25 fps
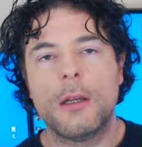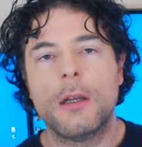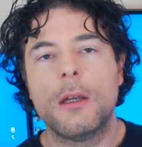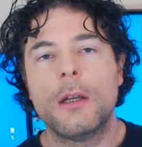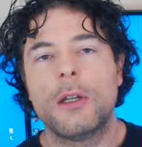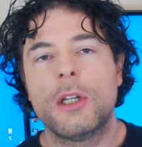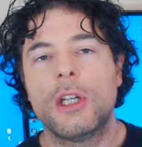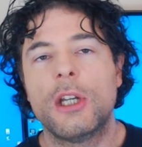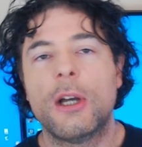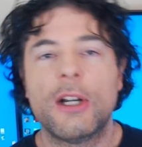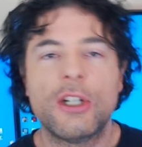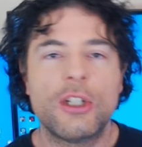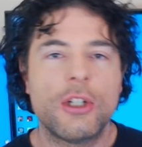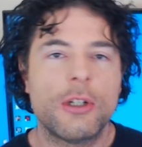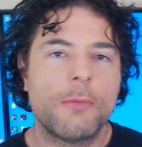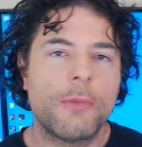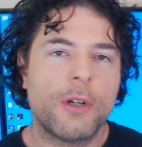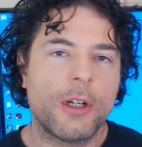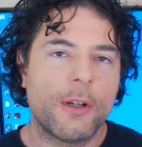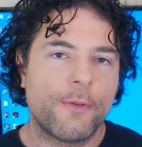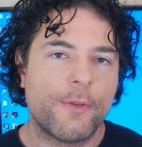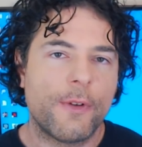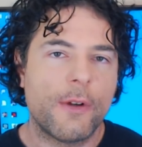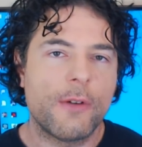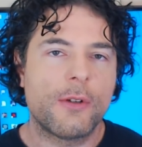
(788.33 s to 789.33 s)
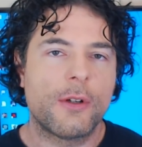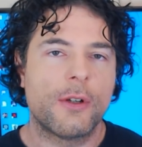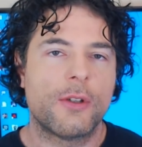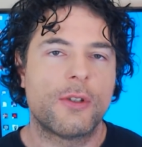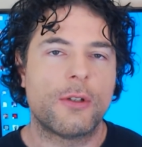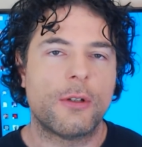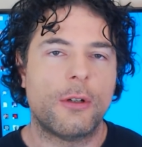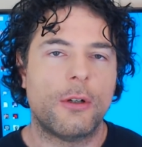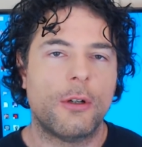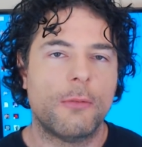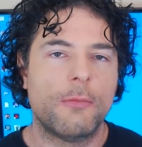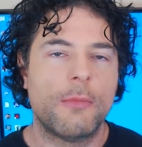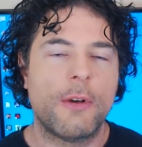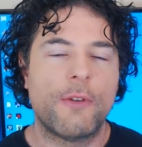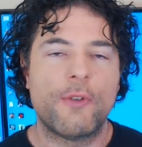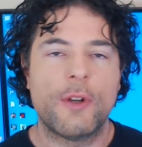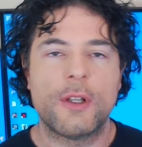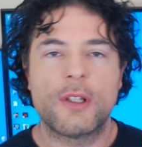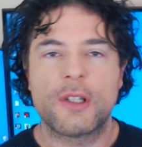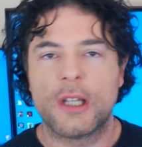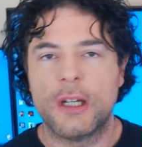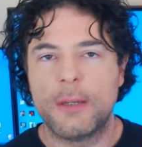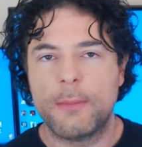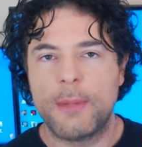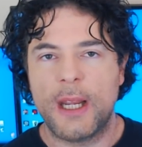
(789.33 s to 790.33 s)
Now, I do want to focus on whether it's
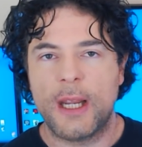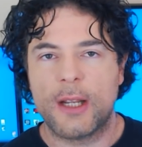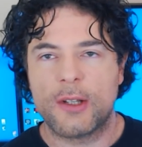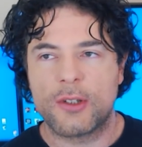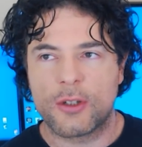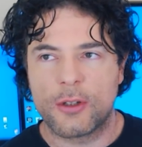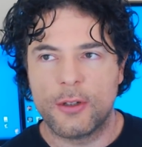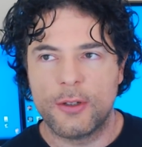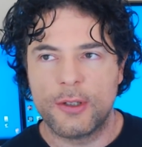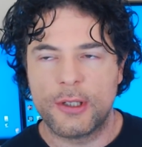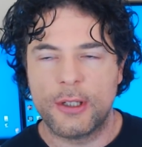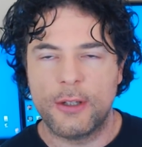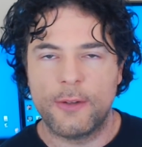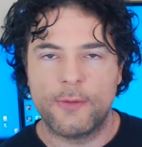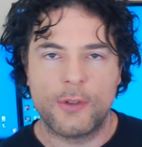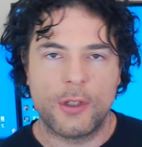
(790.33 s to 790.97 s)
going to be exclusive